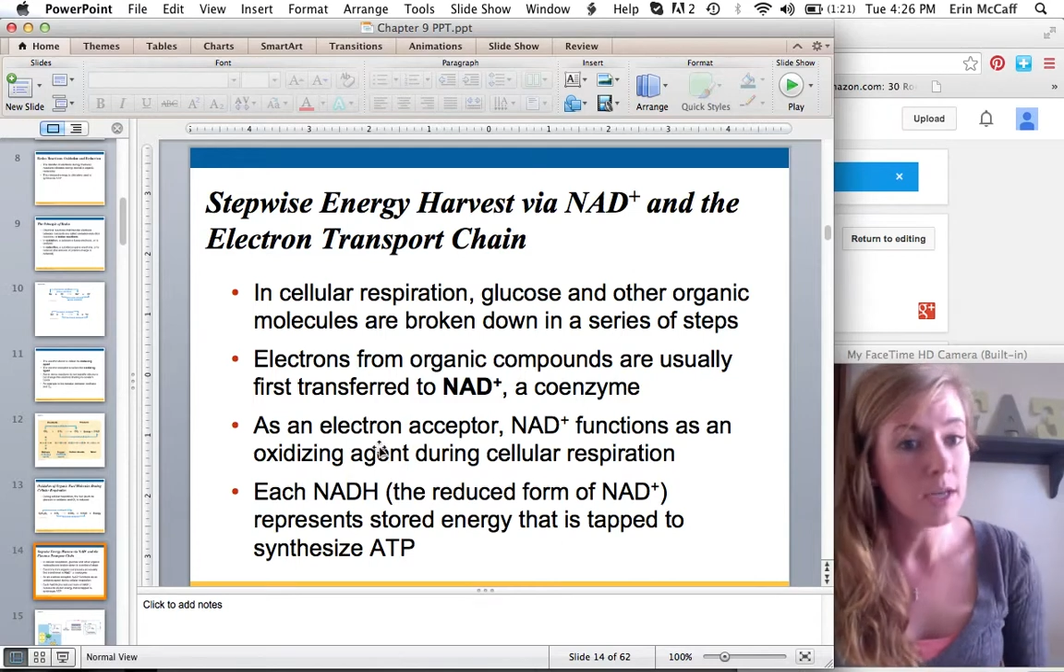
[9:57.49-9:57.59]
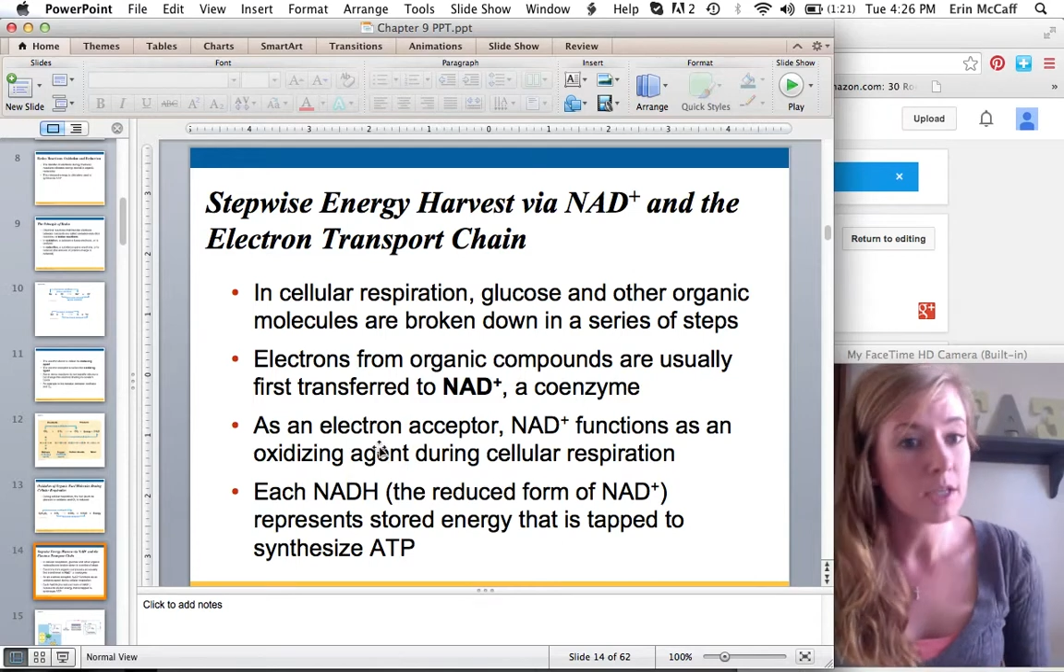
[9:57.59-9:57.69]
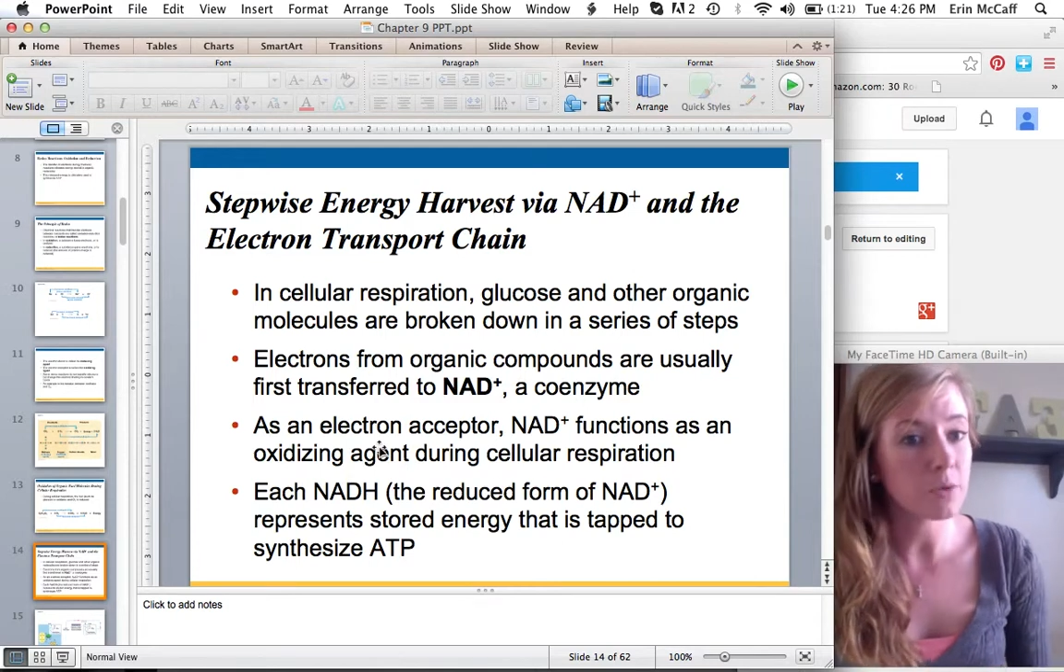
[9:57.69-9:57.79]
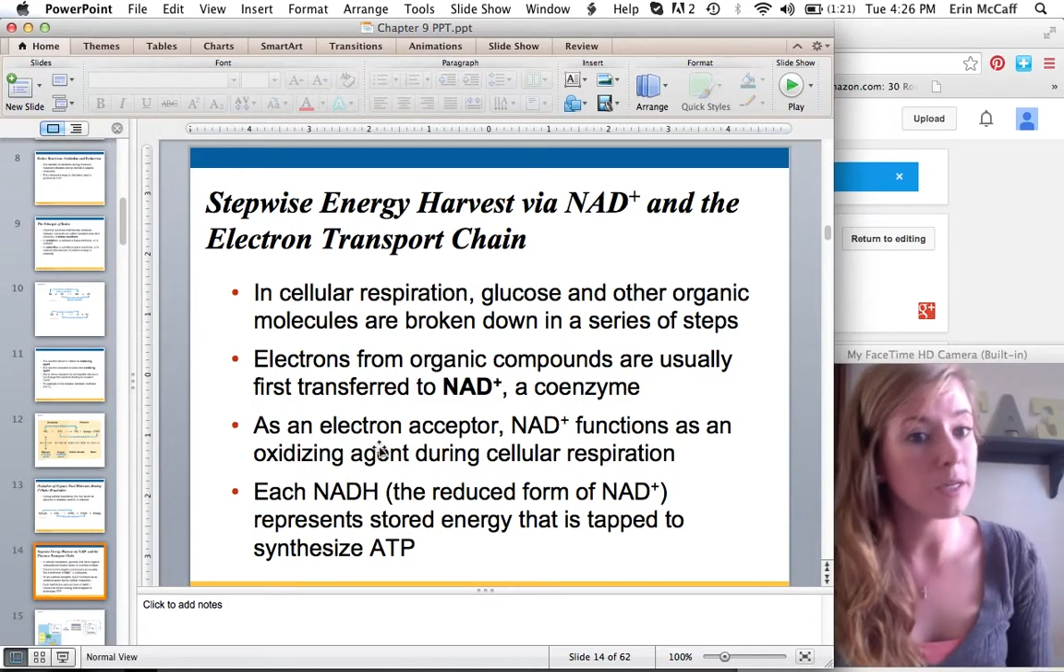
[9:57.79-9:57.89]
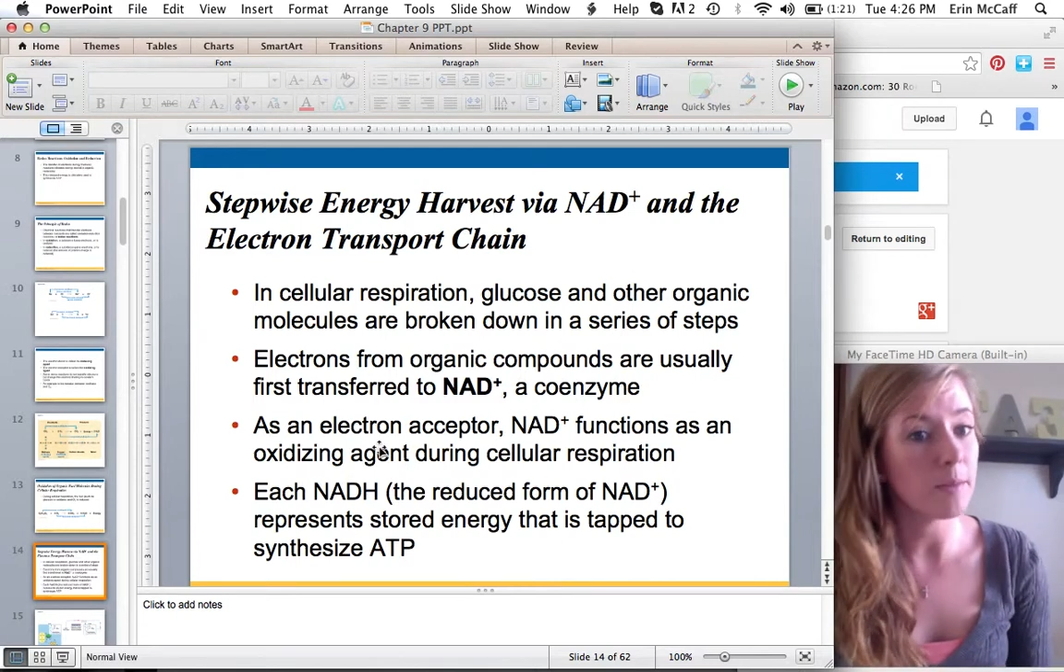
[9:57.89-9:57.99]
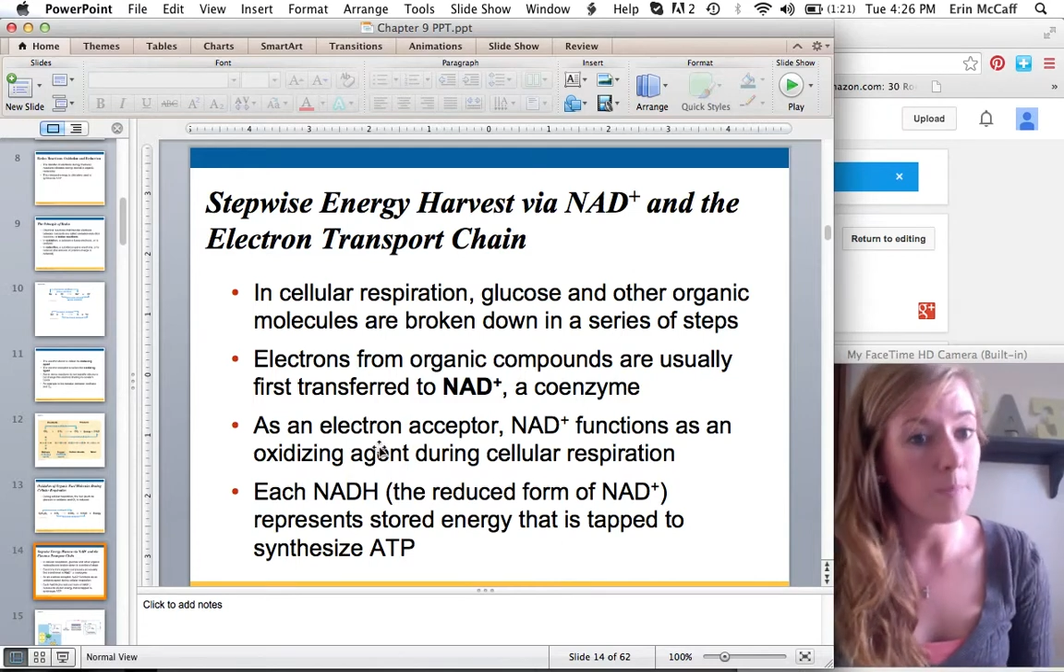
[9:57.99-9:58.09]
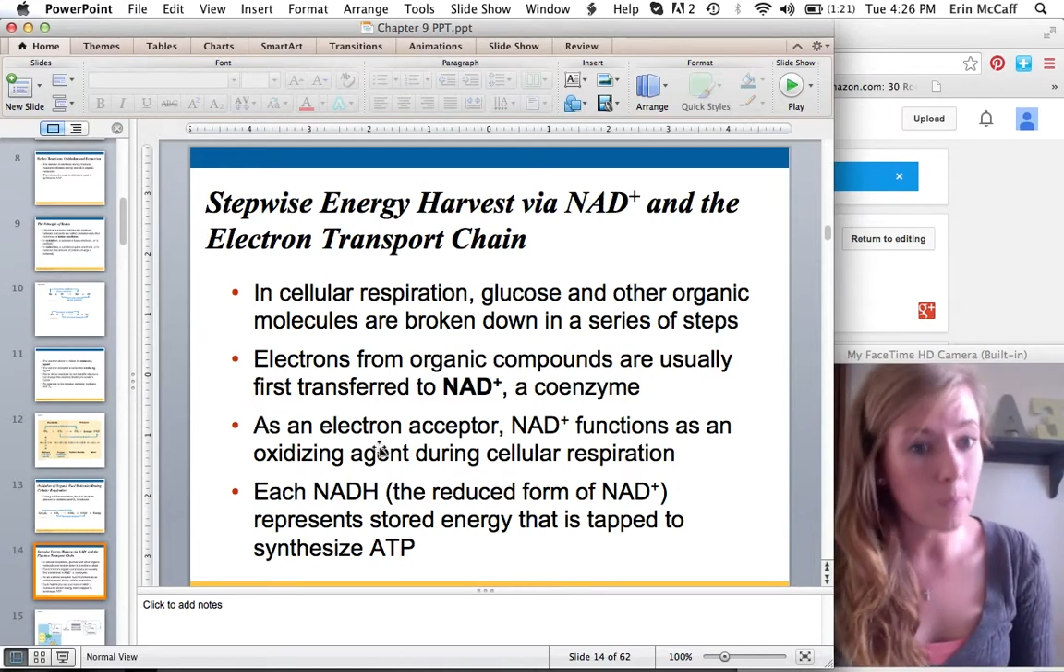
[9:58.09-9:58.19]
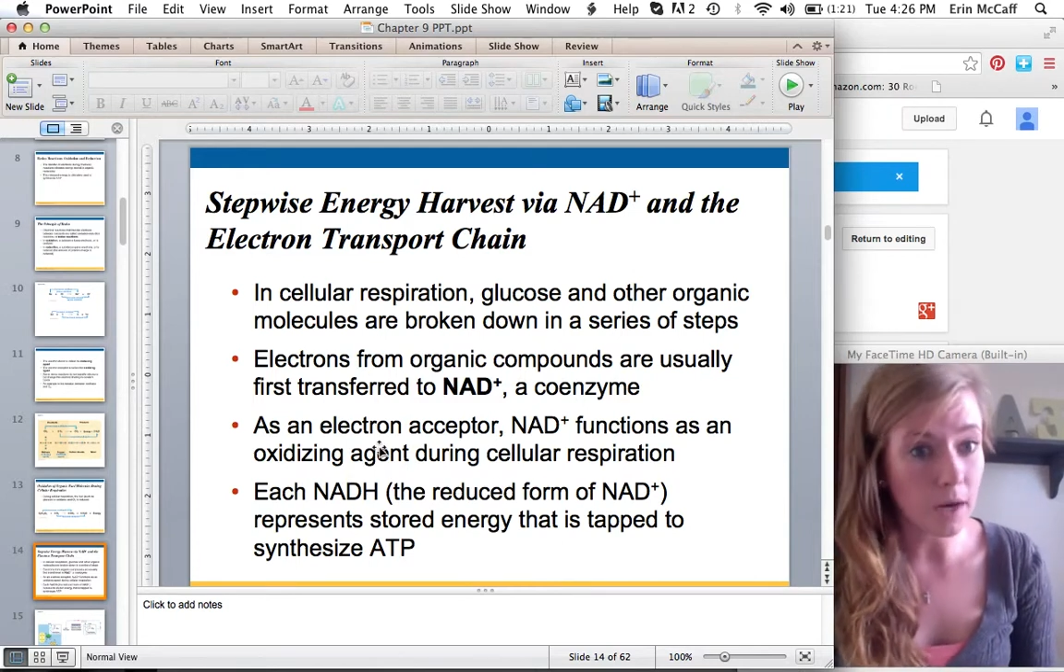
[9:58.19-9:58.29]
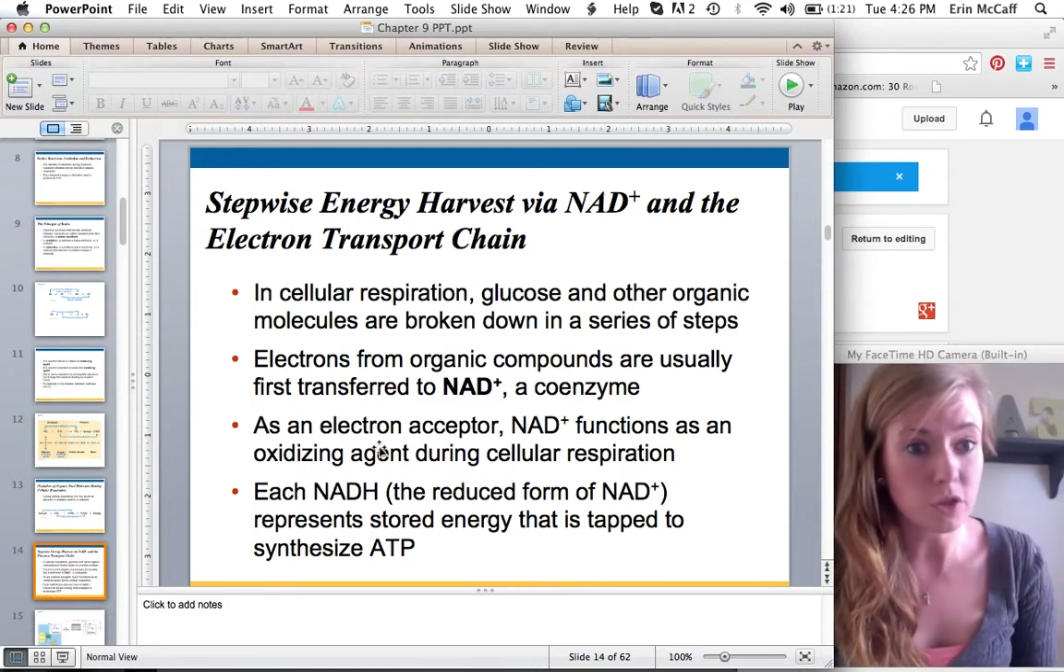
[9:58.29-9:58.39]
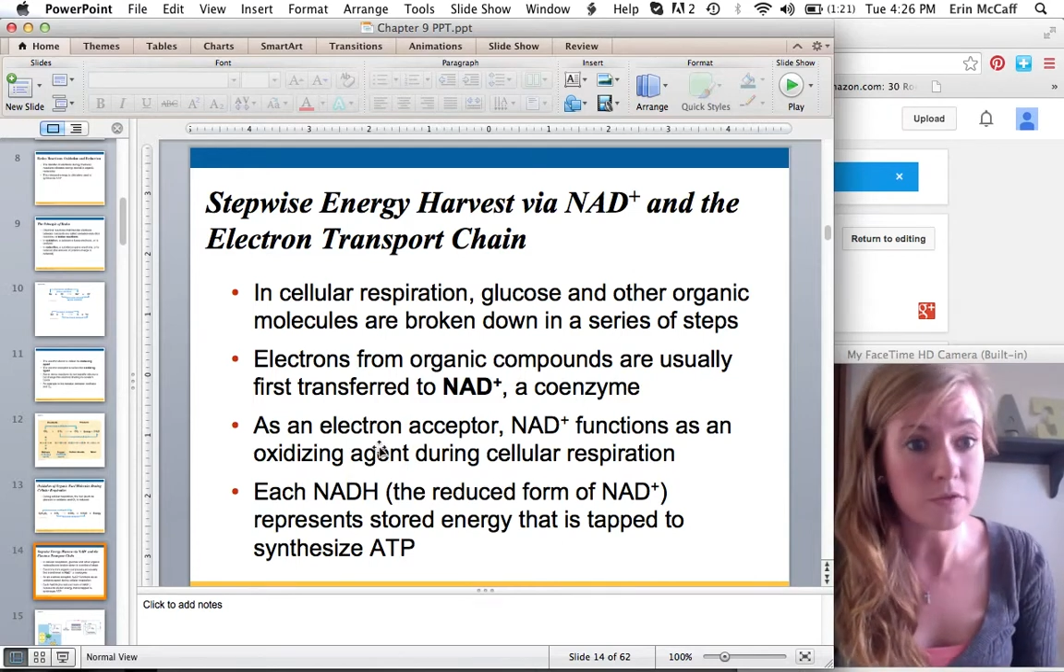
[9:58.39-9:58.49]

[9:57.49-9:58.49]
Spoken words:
So we need a bunch